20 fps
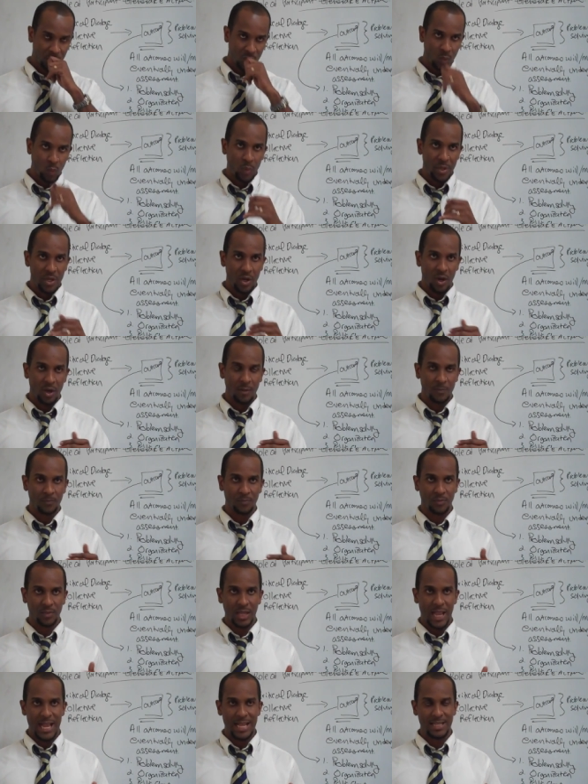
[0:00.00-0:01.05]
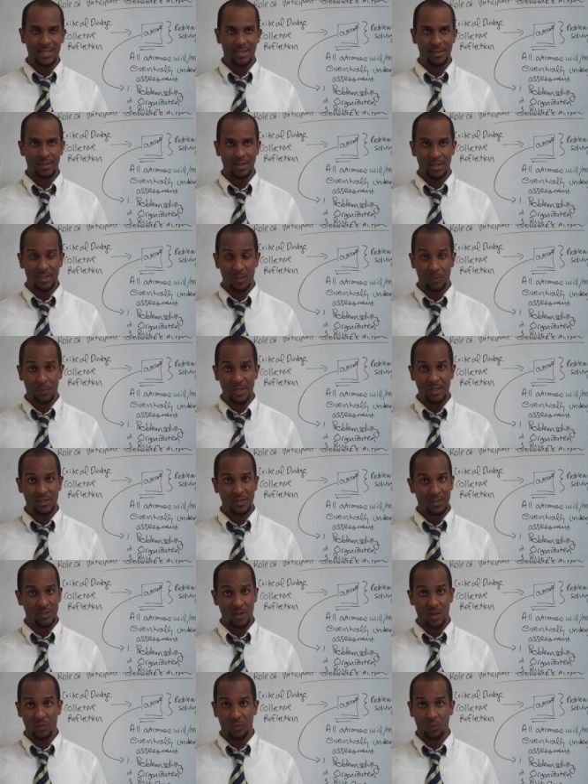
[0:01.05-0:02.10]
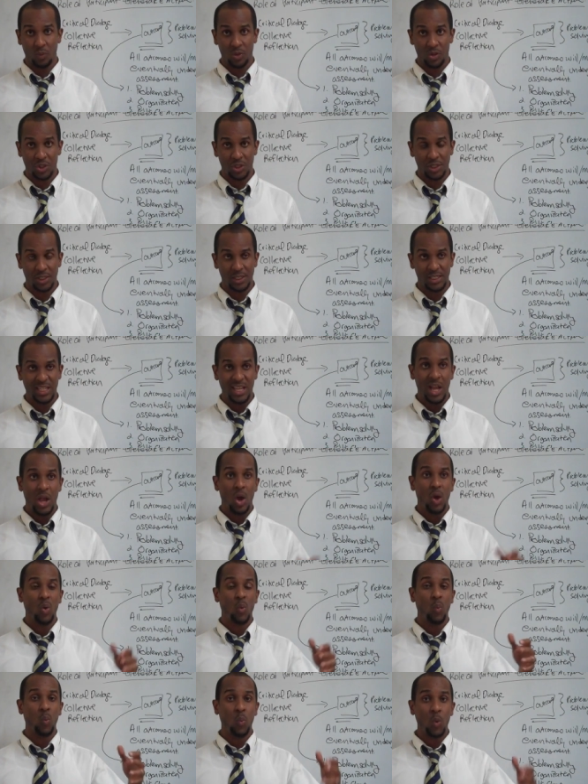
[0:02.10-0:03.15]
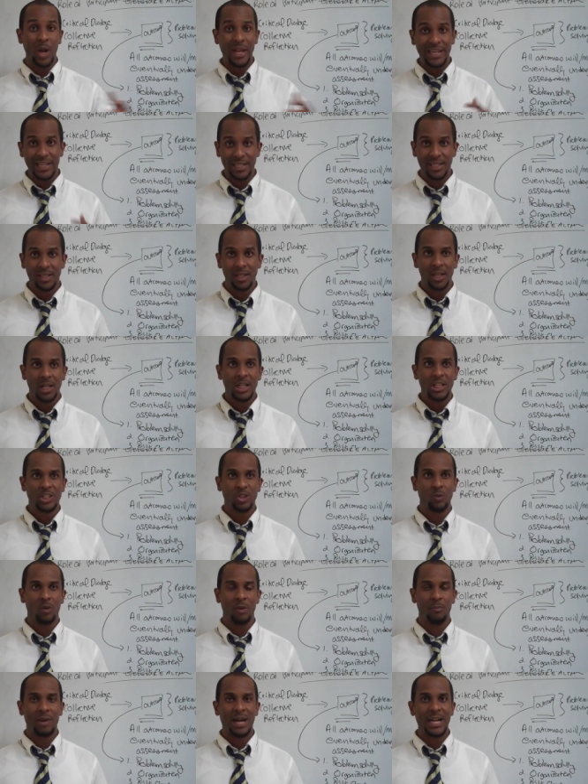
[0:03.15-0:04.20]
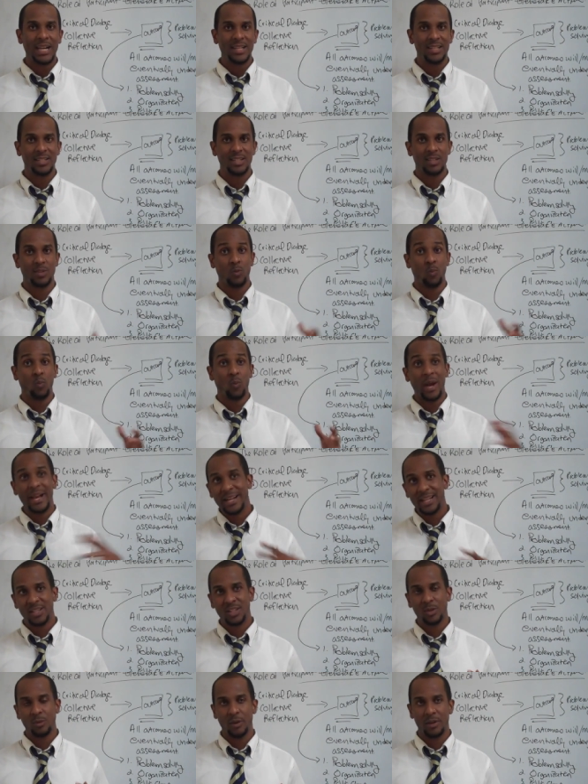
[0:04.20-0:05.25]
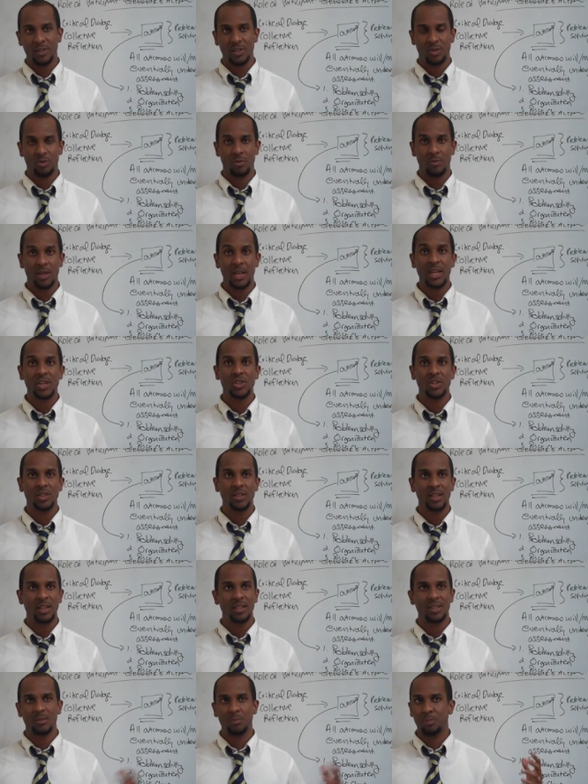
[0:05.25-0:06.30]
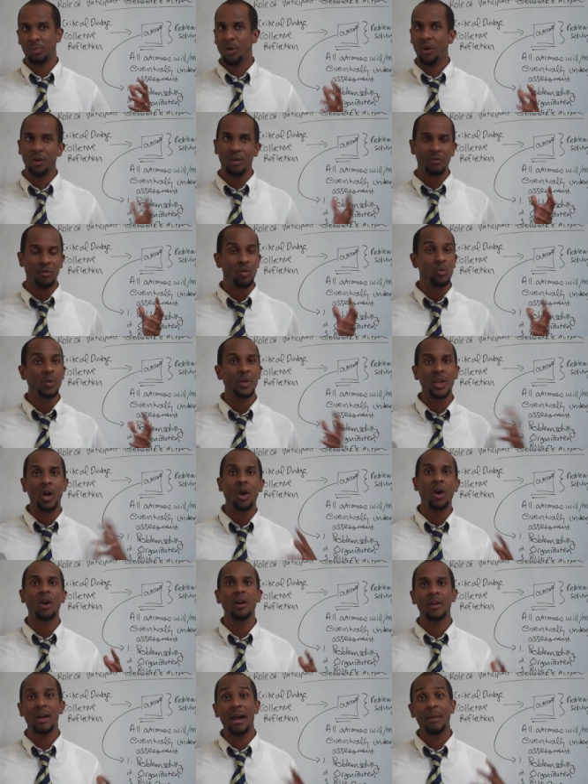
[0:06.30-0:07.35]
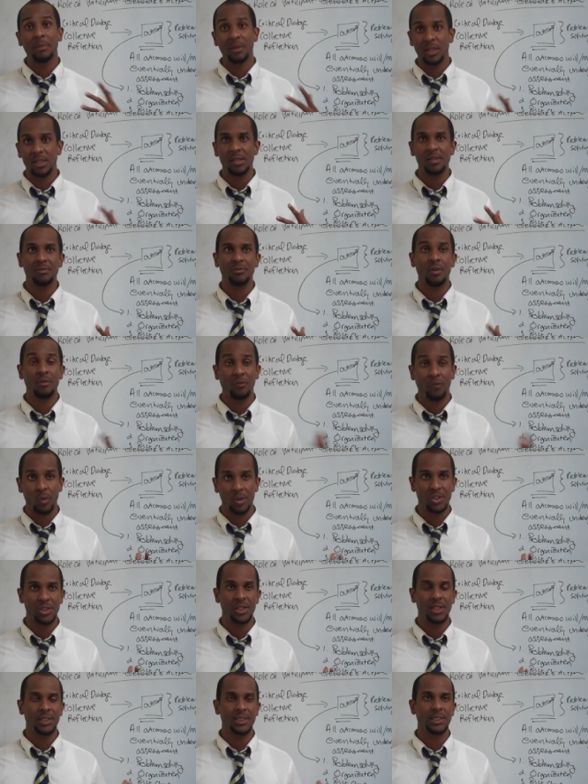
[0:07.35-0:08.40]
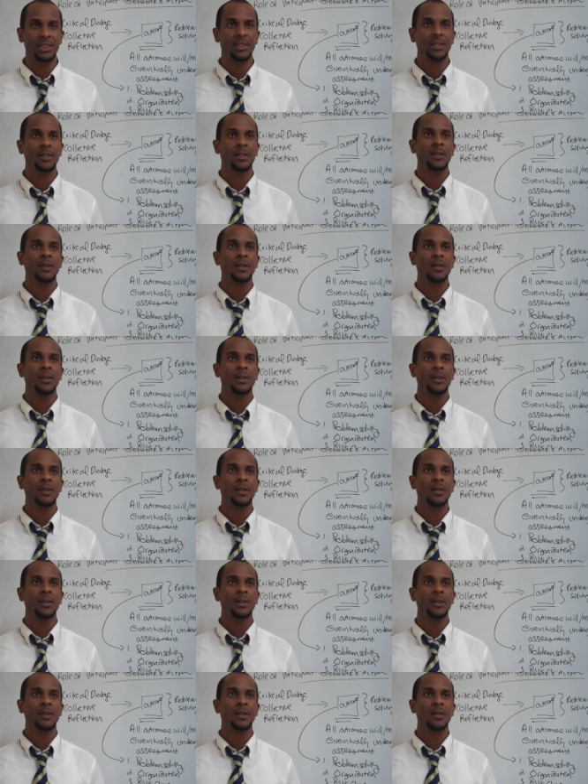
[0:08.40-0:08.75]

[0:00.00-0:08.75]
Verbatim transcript: we are, as a species, unfortunately, wedded to our biases, wedded to our discrimination. It's part of who we are, I believe, unfortunately.